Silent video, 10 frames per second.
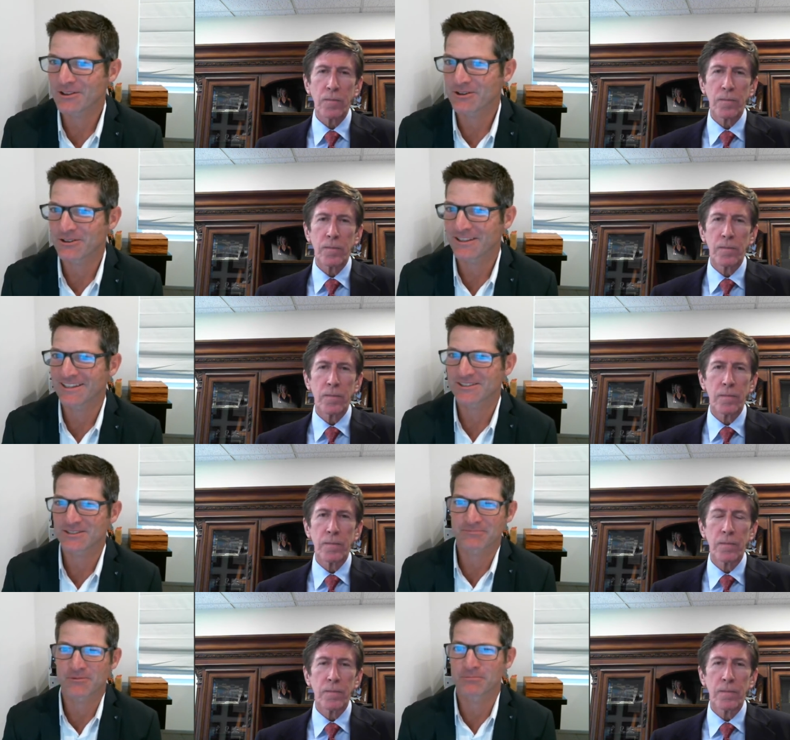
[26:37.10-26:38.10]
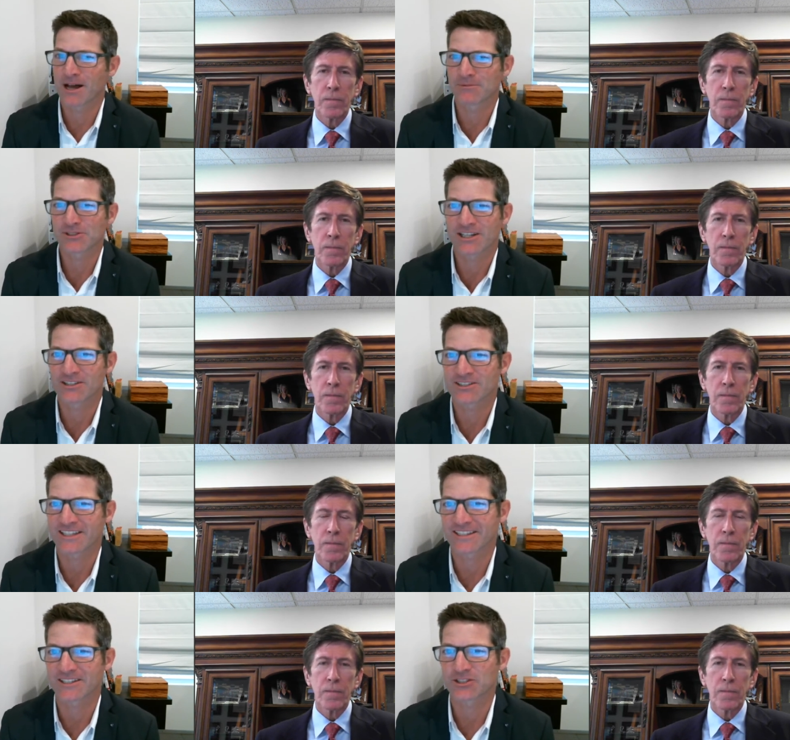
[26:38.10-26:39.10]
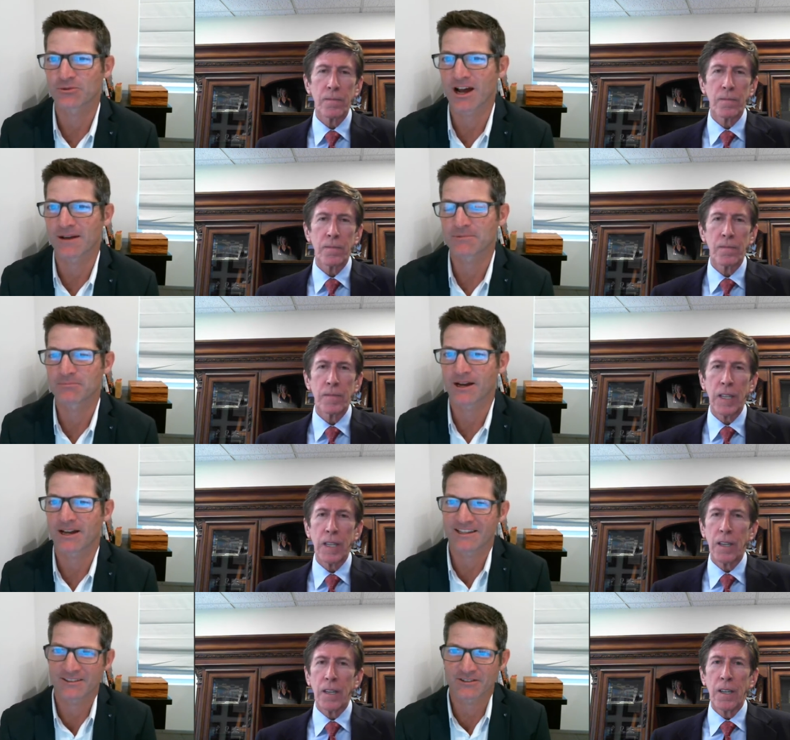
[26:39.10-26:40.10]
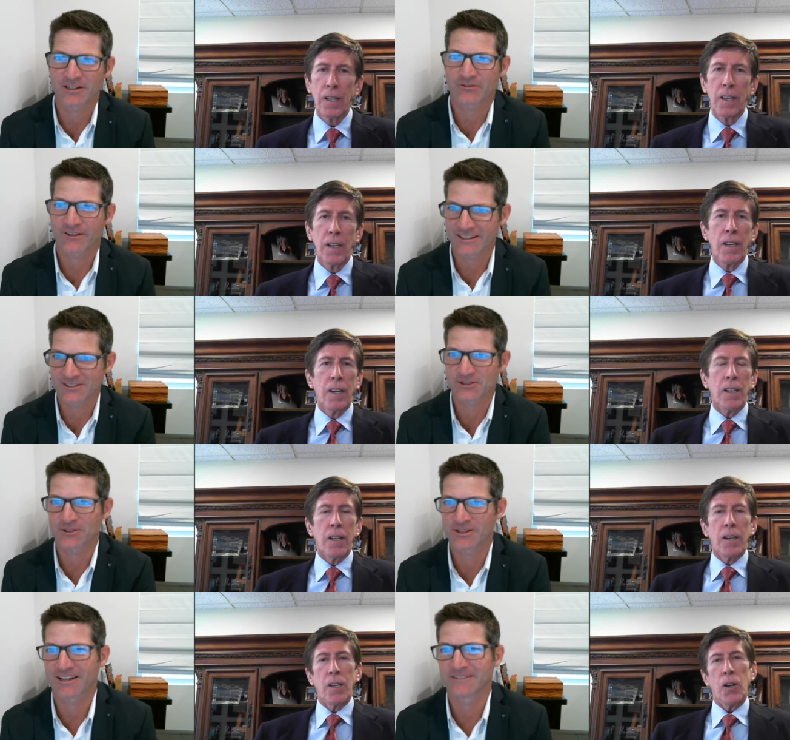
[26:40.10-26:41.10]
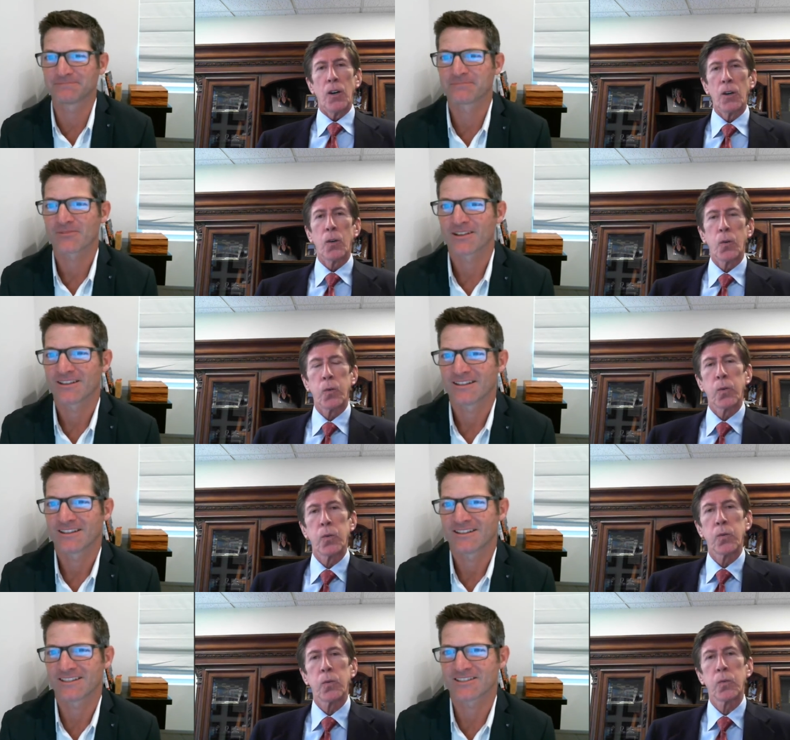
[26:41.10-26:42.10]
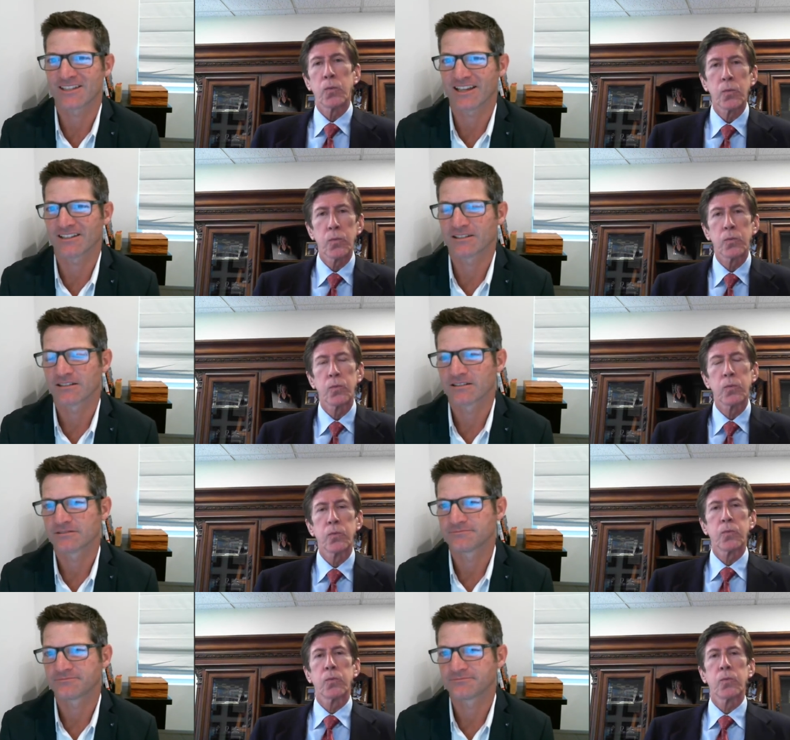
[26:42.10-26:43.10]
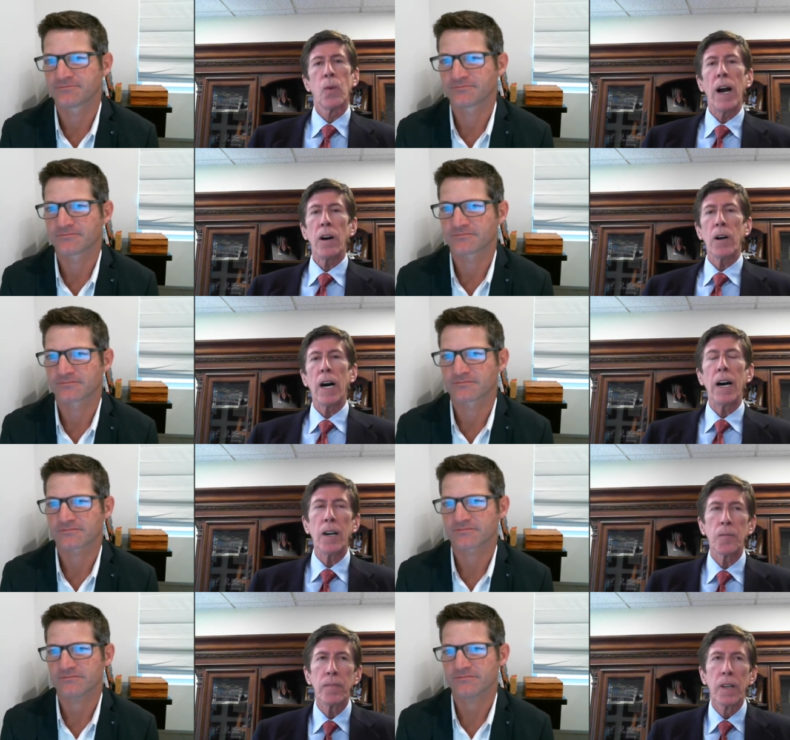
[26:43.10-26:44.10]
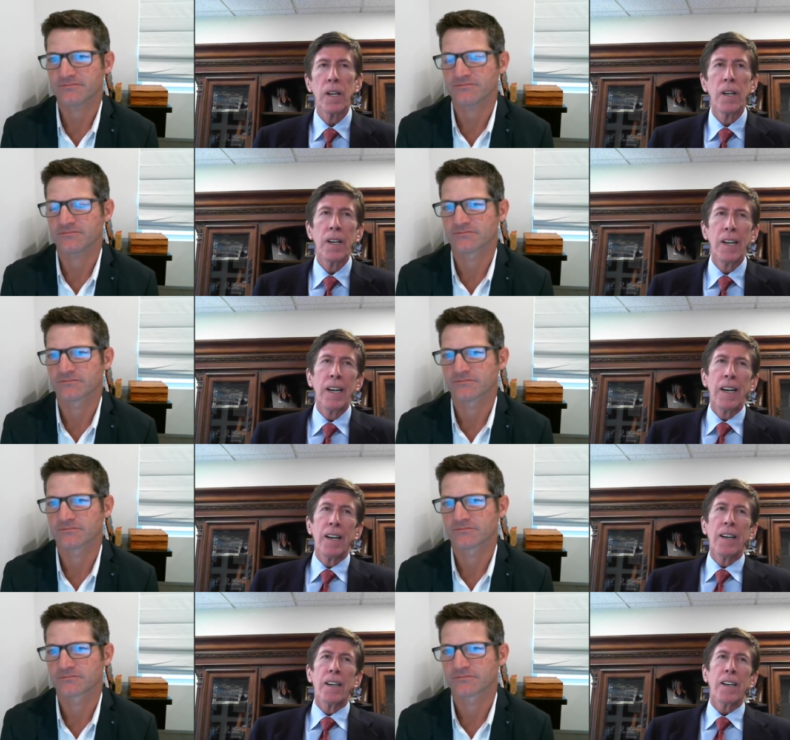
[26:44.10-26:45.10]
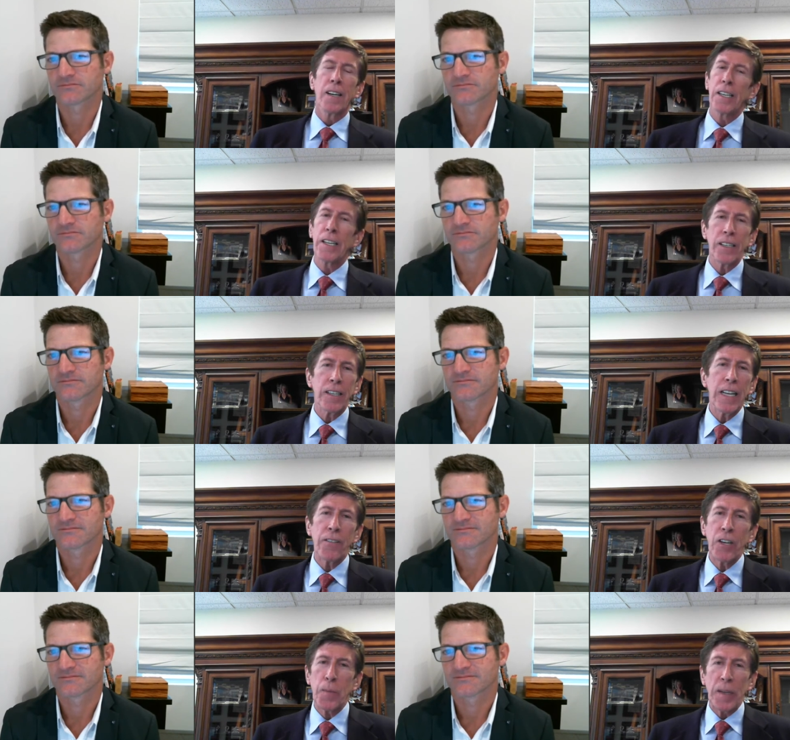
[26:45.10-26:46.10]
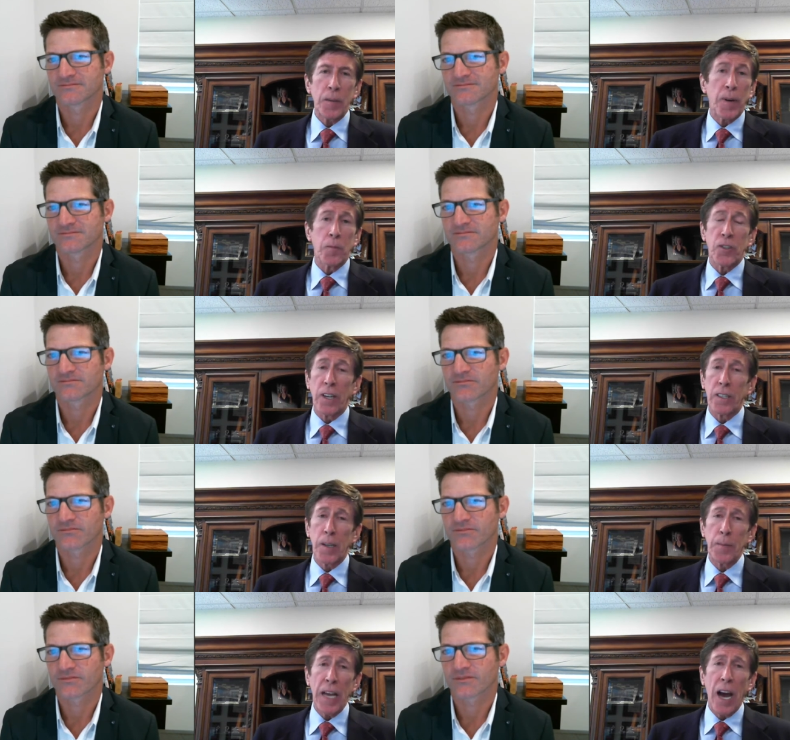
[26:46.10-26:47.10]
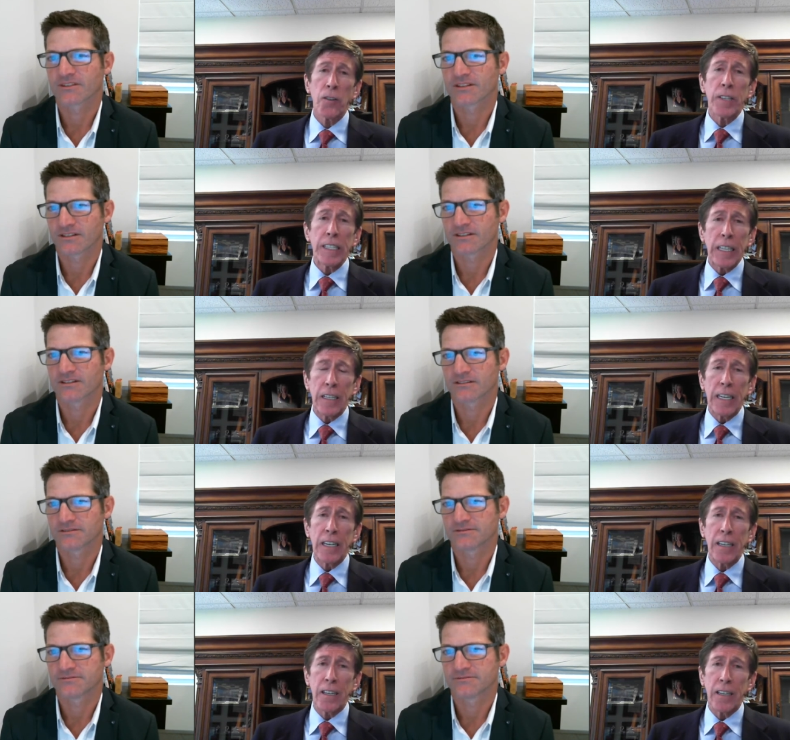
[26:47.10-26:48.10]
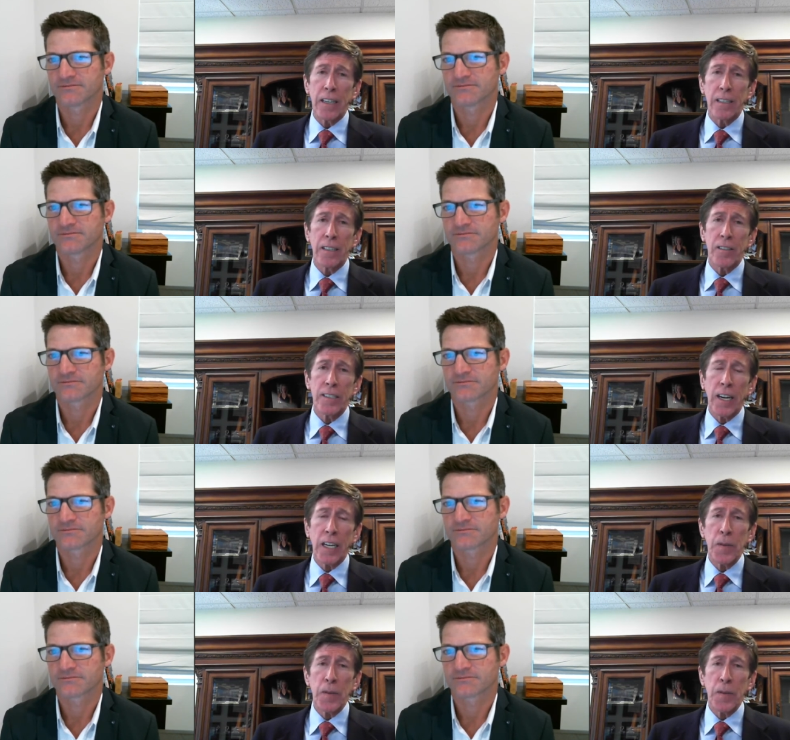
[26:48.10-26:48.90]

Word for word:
Speaker 1: of these bombshells that get dropped by either the defense or the the state?
Speaker 2: Well, um, you, you, never know about the bombshells. I mean, I don't think that anything. It's not going to be a